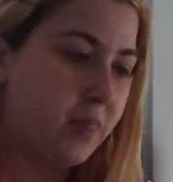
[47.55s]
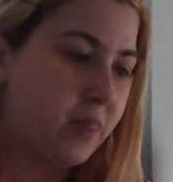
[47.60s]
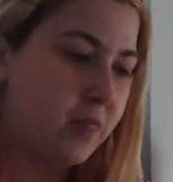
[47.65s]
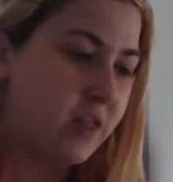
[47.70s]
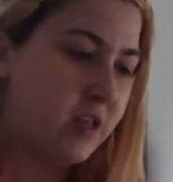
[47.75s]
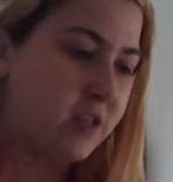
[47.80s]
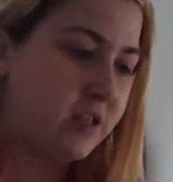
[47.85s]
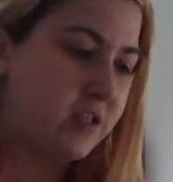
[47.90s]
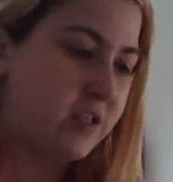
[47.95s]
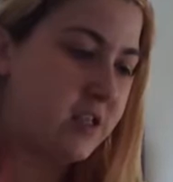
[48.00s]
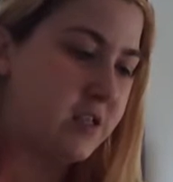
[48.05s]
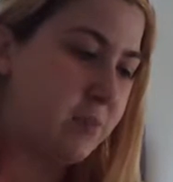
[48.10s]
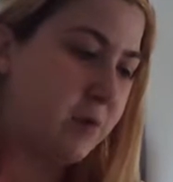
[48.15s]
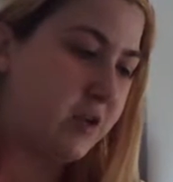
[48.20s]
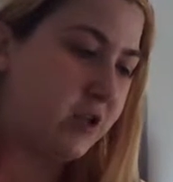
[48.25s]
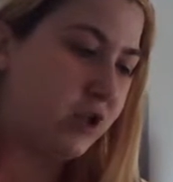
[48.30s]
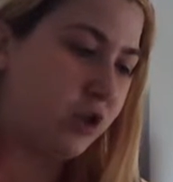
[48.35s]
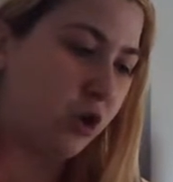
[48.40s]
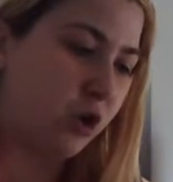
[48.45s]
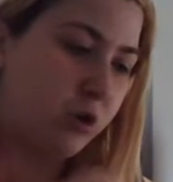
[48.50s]
Then it says
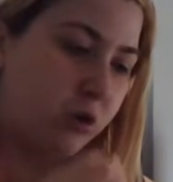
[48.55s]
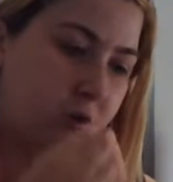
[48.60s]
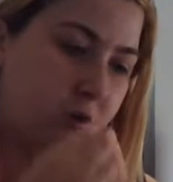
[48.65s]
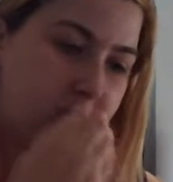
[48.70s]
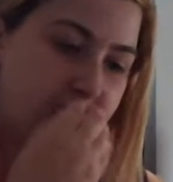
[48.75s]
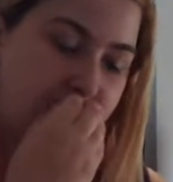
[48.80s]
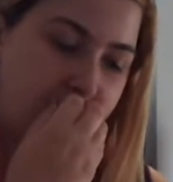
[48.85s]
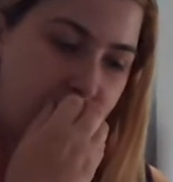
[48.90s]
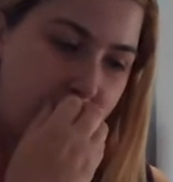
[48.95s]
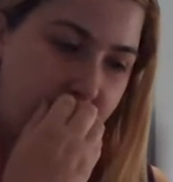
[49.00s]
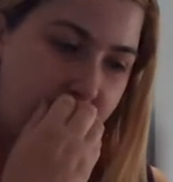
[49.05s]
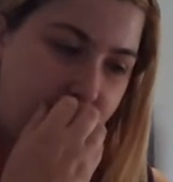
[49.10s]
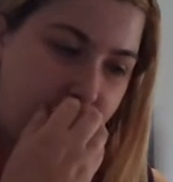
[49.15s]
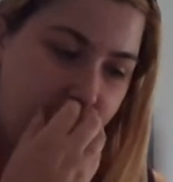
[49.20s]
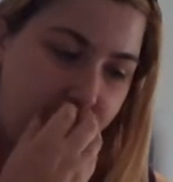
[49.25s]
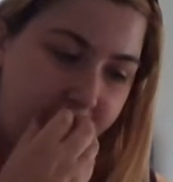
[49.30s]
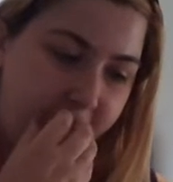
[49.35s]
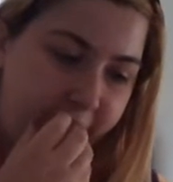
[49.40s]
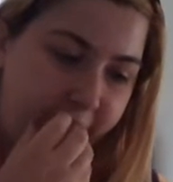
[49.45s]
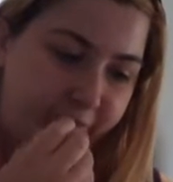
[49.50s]
my journal this week,
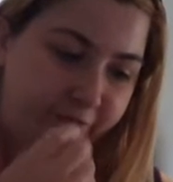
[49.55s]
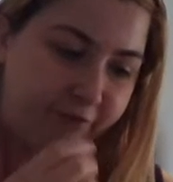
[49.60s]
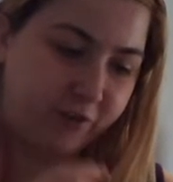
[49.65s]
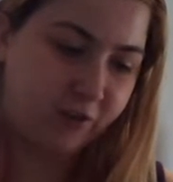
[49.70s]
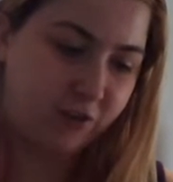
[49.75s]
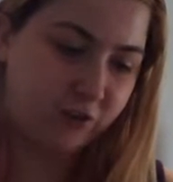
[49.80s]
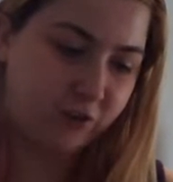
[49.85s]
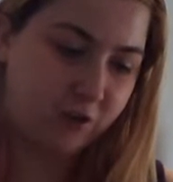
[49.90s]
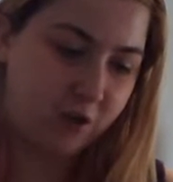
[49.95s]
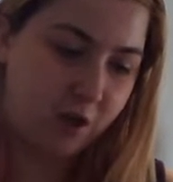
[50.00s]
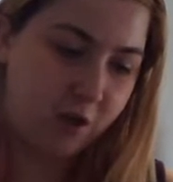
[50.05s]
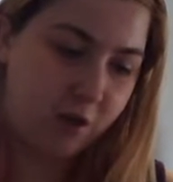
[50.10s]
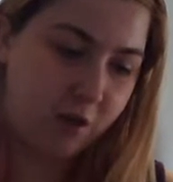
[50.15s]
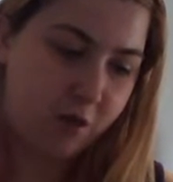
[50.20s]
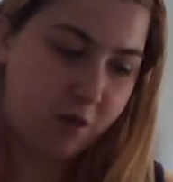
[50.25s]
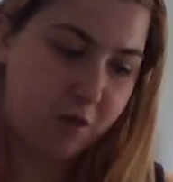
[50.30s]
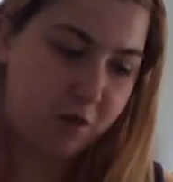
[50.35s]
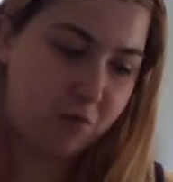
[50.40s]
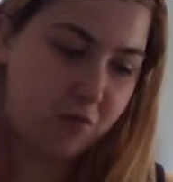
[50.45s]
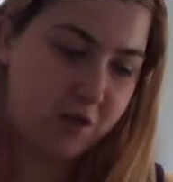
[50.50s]
and I filled
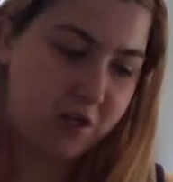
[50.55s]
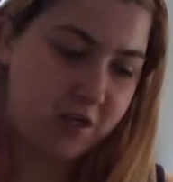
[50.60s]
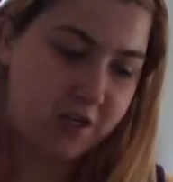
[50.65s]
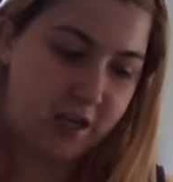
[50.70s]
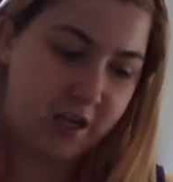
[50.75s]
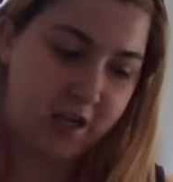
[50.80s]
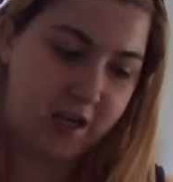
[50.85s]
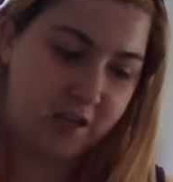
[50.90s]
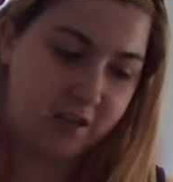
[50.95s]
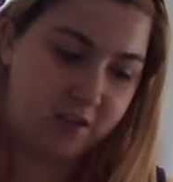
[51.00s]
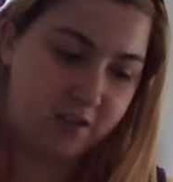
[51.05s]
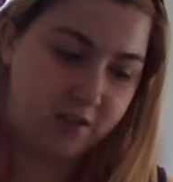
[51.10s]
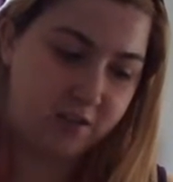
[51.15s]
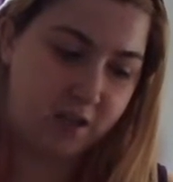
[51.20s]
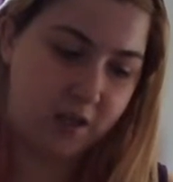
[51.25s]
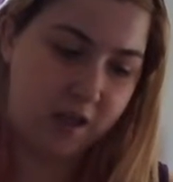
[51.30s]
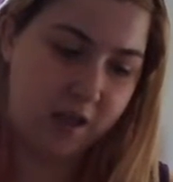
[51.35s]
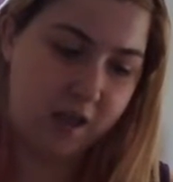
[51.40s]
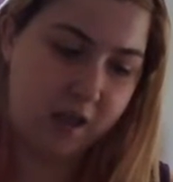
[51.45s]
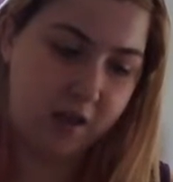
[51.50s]
3
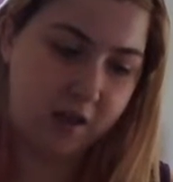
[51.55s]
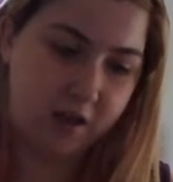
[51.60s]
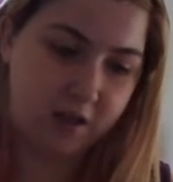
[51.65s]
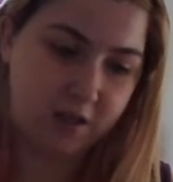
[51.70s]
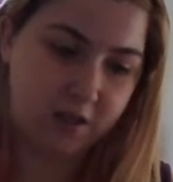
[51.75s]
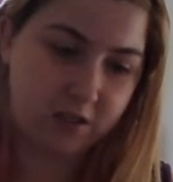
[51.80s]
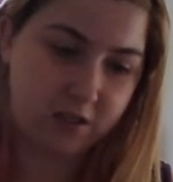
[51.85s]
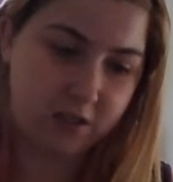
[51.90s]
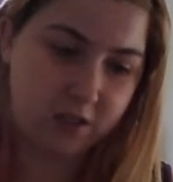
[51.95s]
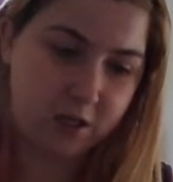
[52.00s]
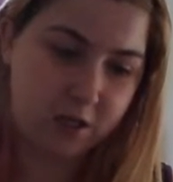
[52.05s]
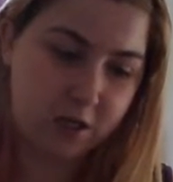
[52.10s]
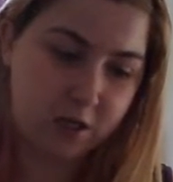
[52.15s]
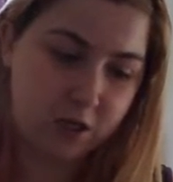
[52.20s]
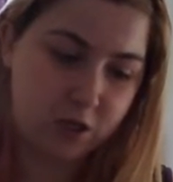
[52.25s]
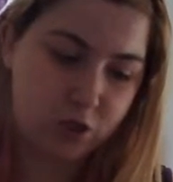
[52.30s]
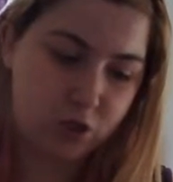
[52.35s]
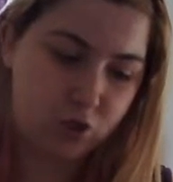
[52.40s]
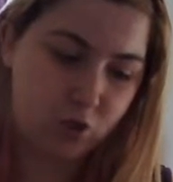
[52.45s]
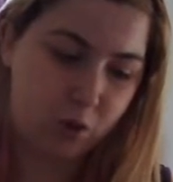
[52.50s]
days in it,
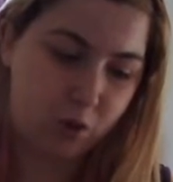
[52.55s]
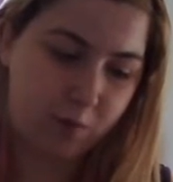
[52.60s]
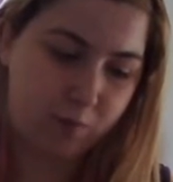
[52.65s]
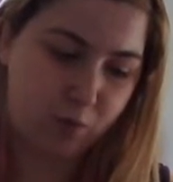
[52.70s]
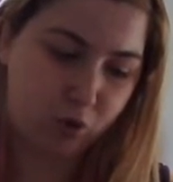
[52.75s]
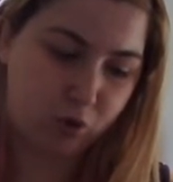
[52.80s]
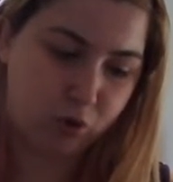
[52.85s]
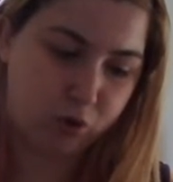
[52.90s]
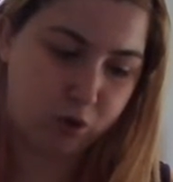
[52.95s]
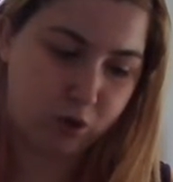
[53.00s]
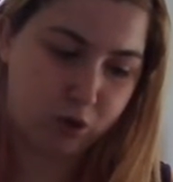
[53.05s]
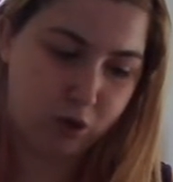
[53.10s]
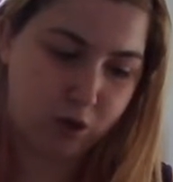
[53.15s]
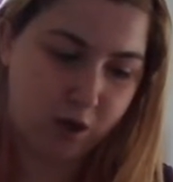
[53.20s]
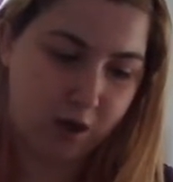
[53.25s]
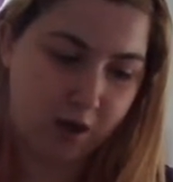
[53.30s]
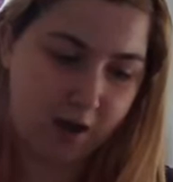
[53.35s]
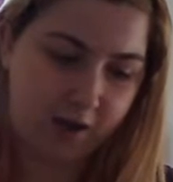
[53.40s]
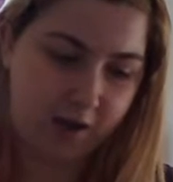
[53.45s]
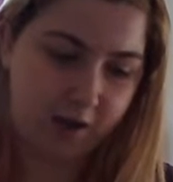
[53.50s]
so I
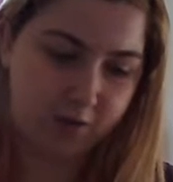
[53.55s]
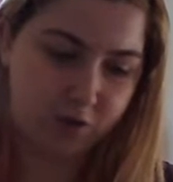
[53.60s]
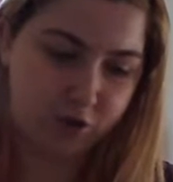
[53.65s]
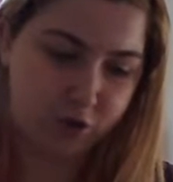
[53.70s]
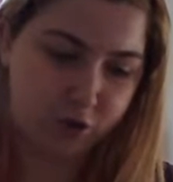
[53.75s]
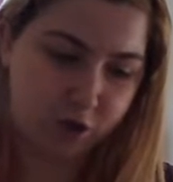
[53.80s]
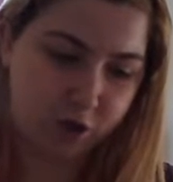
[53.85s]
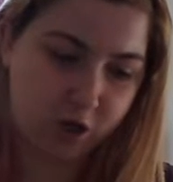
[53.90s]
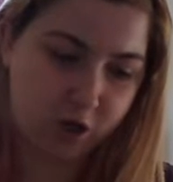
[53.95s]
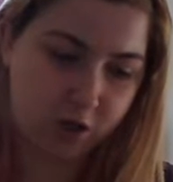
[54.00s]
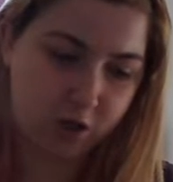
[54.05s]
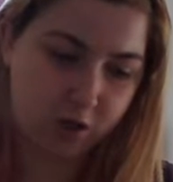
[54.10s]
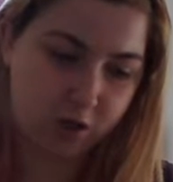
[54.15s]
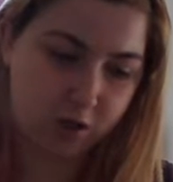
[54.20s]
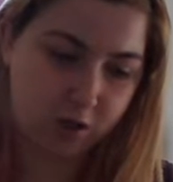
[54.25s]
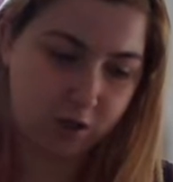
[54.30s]
can't do it.